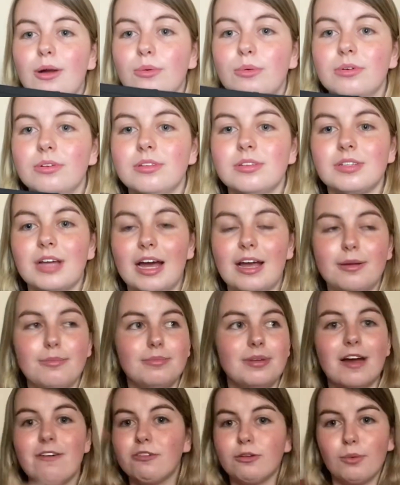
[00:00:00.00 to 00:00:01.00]
ones. I am
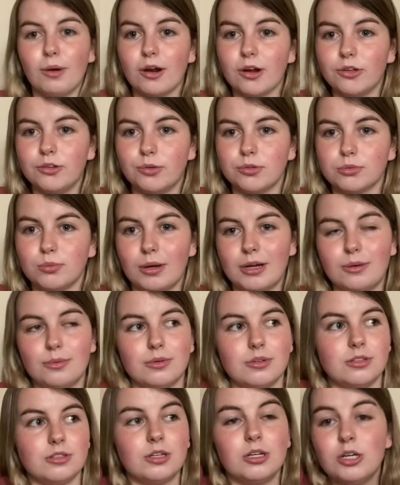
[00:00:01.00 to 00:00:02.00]
never wearing those white
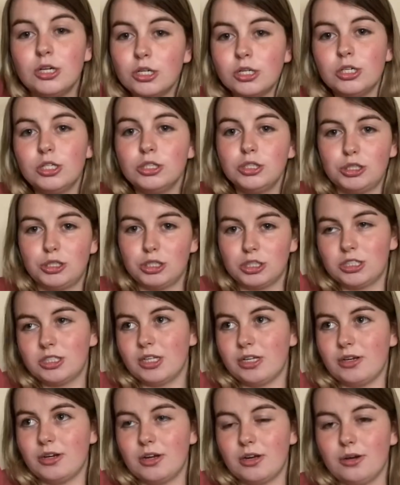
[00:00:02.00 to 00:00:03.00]
ones, just so
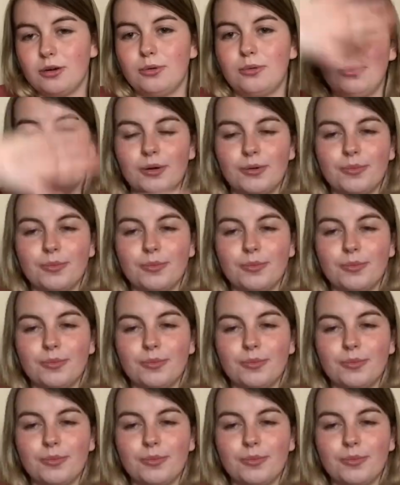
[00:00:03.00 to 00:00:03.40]
you know.